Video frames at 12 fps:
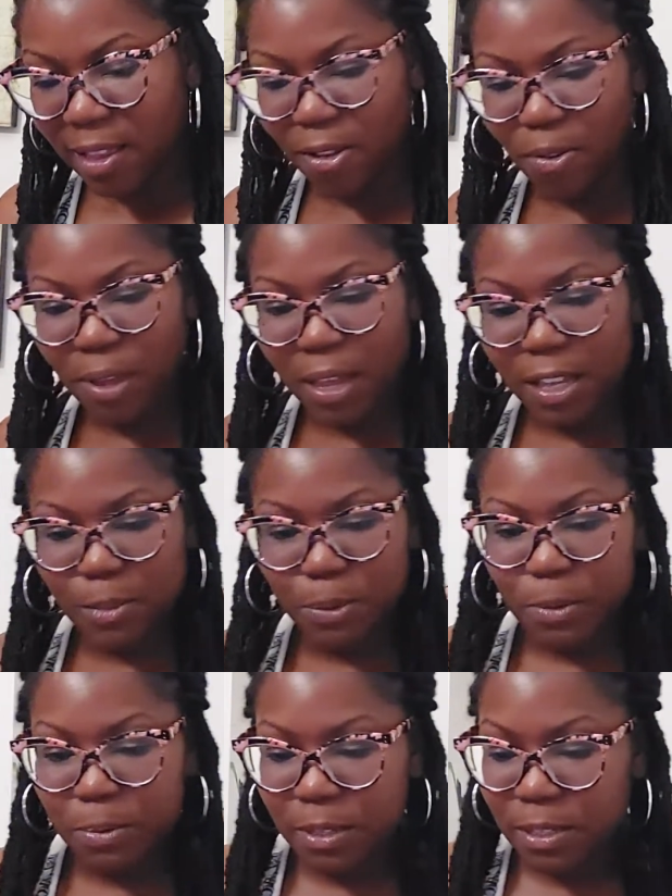Okay,
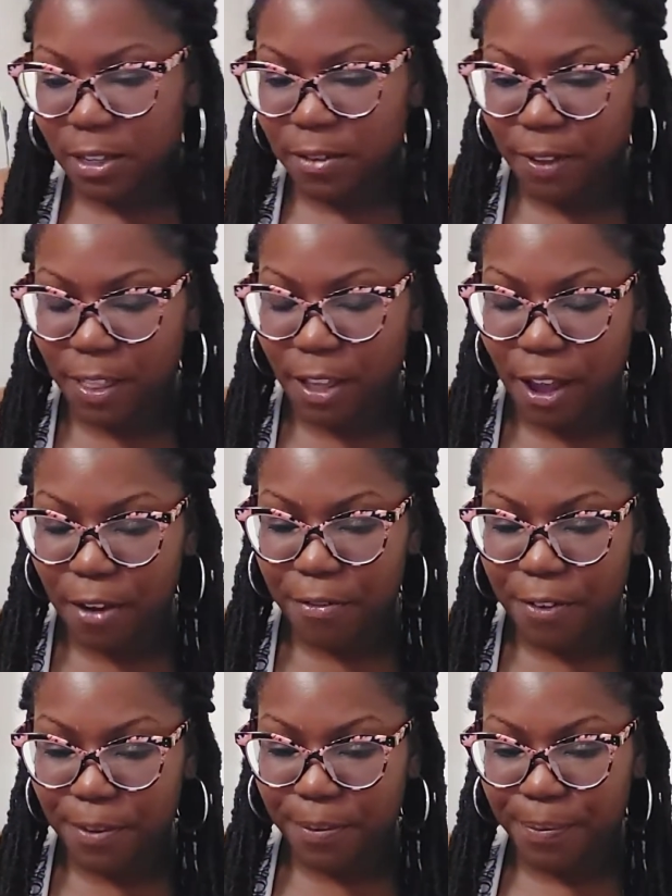Spirit, please clarify the
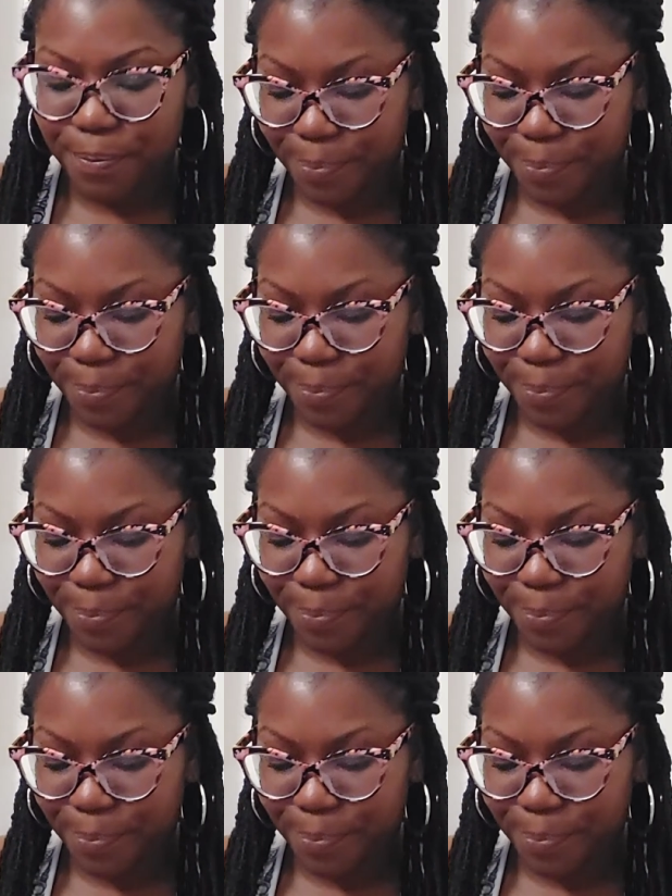hierophant.